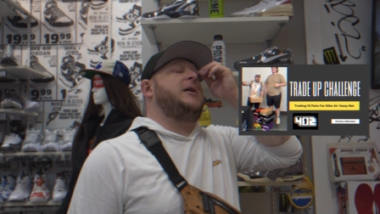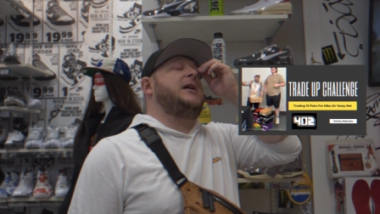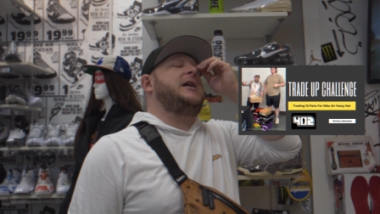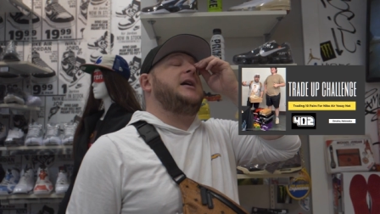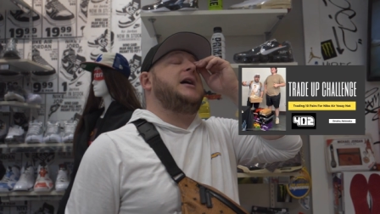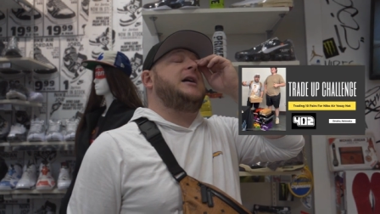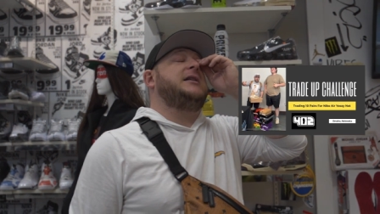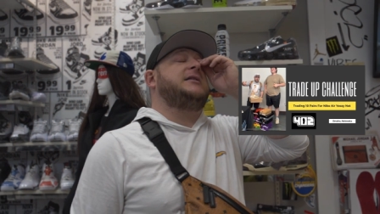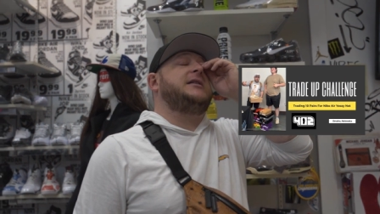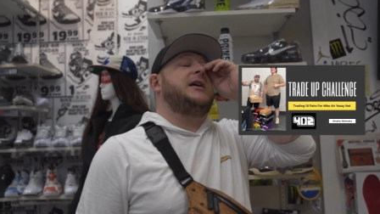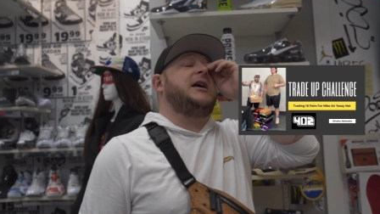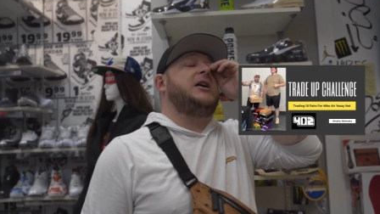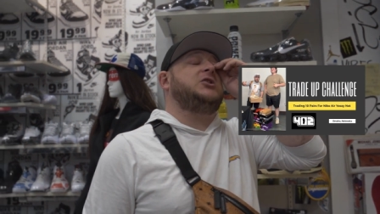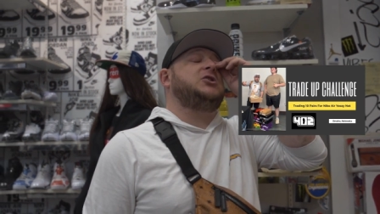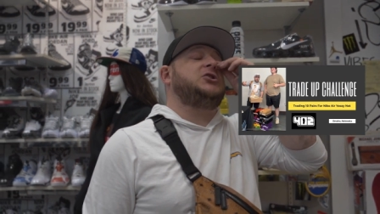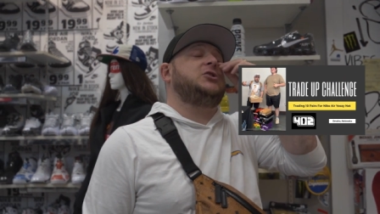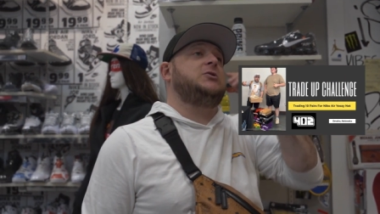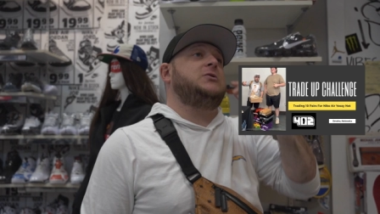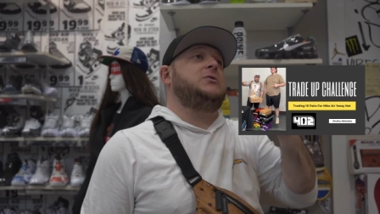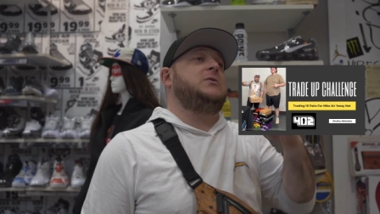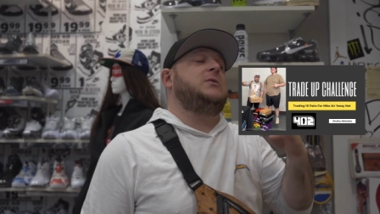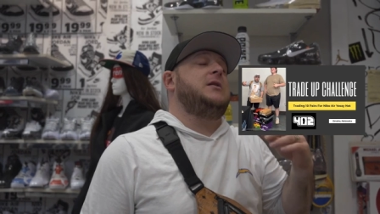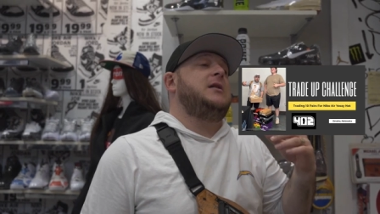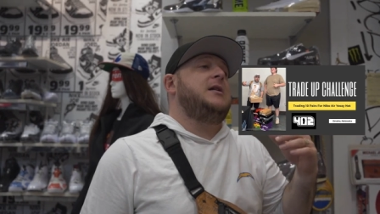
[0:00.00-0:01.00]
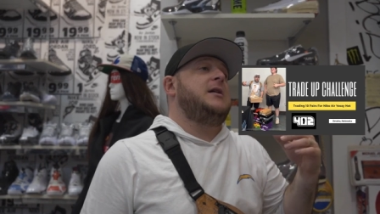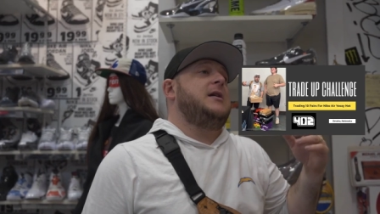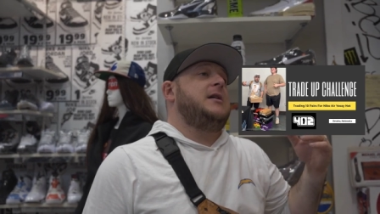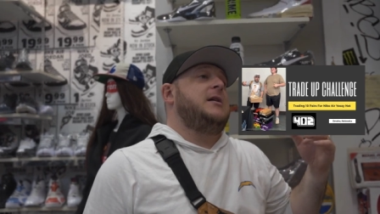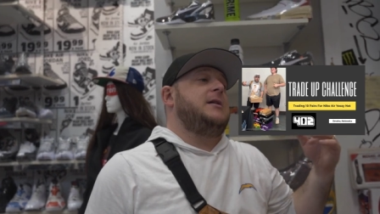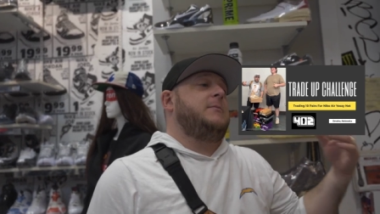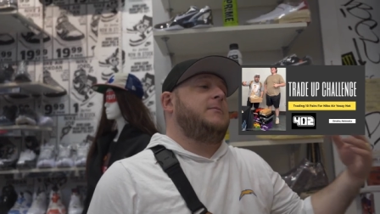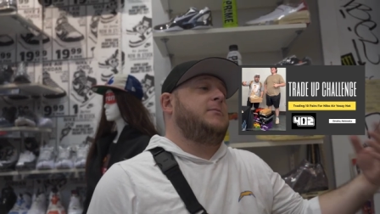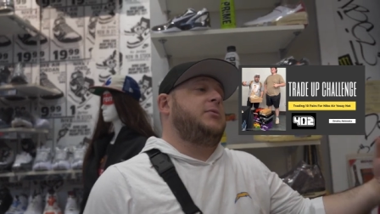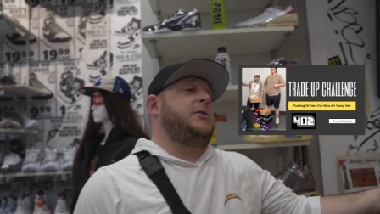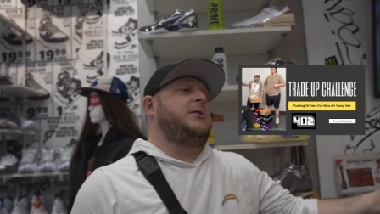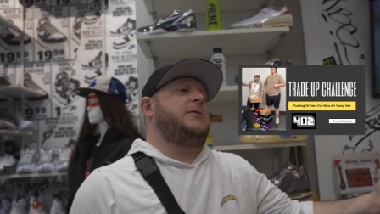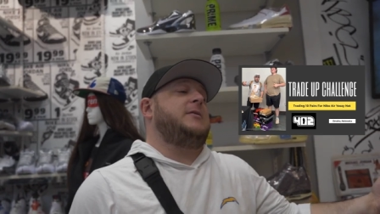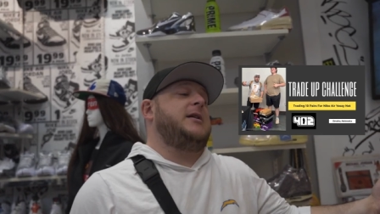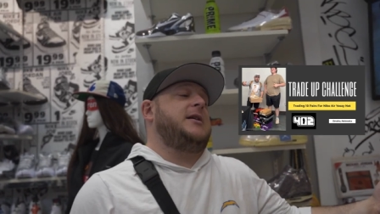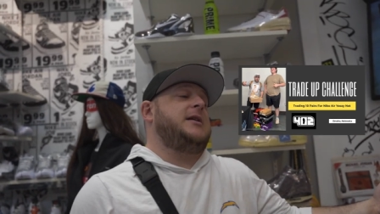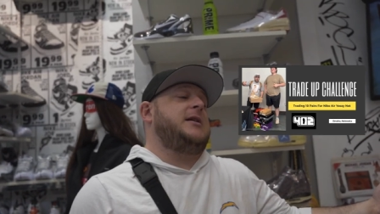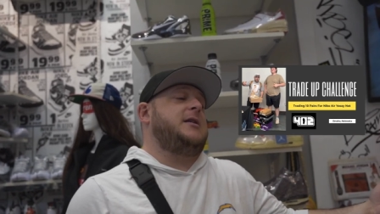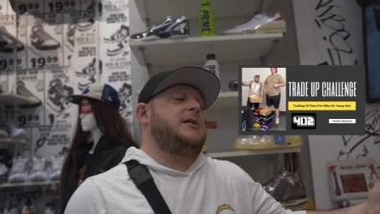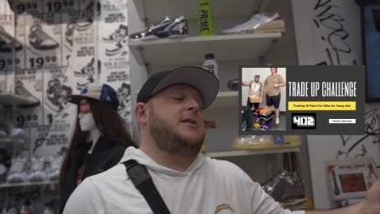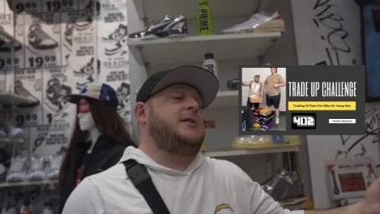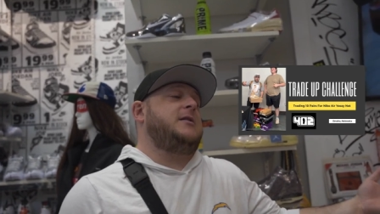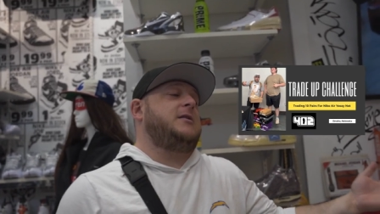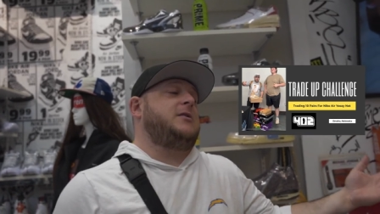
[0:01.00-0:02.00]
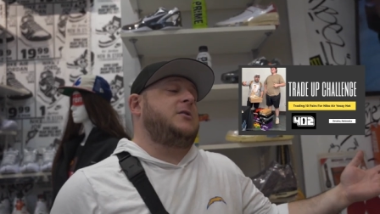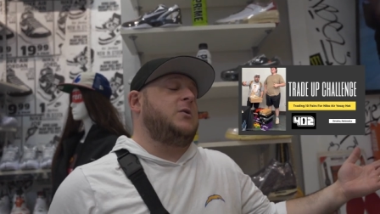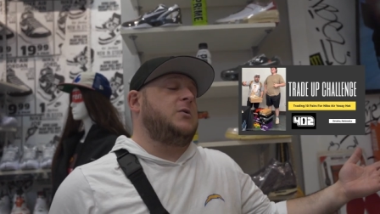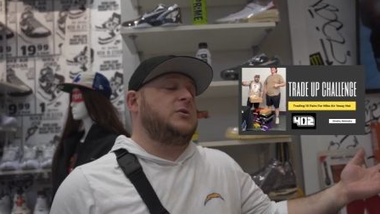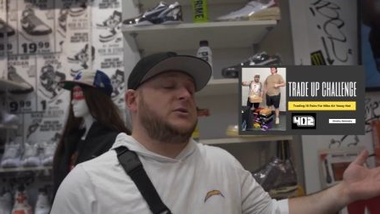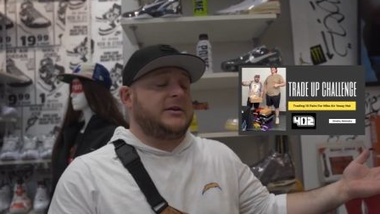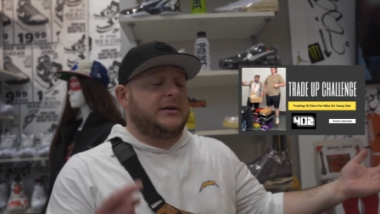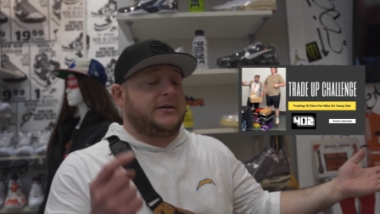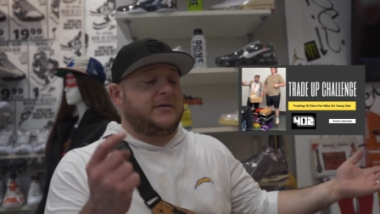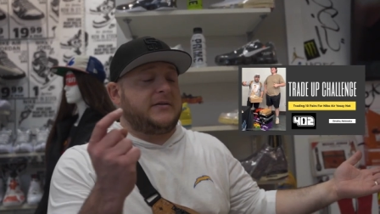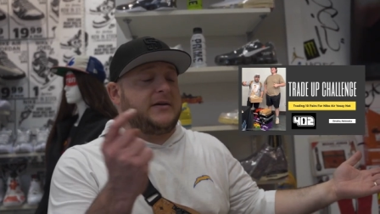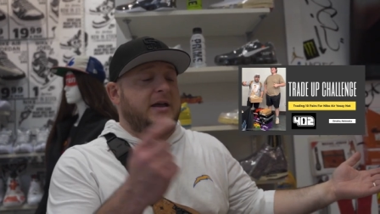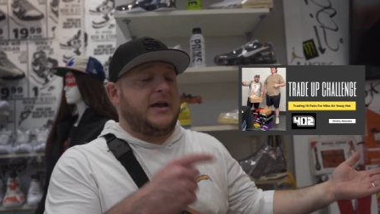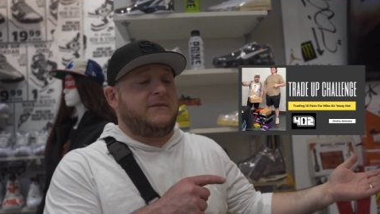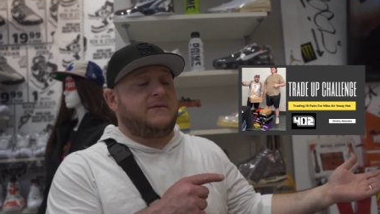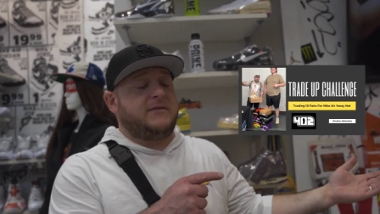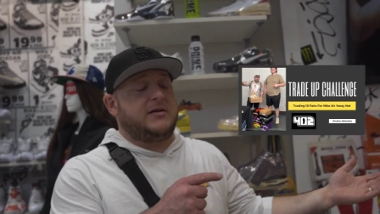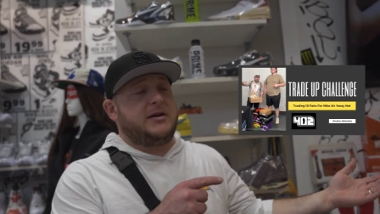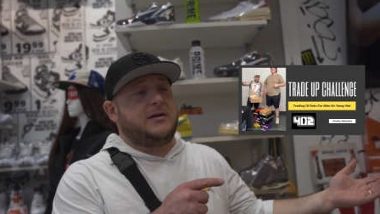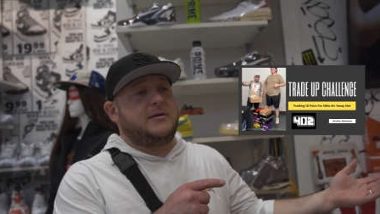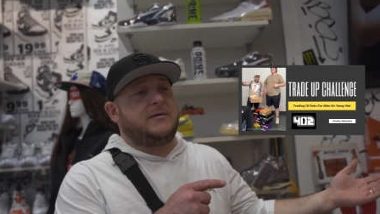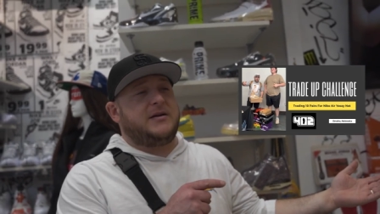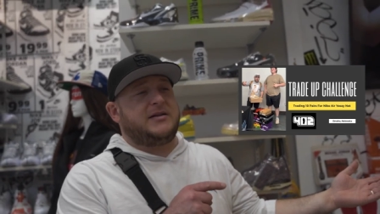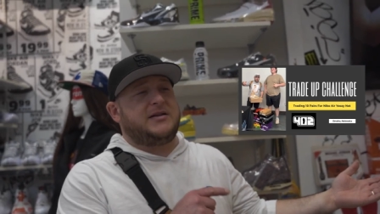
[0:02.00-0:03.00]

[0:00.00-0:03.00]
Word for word: I got that shoe put it right here. Go check out that video.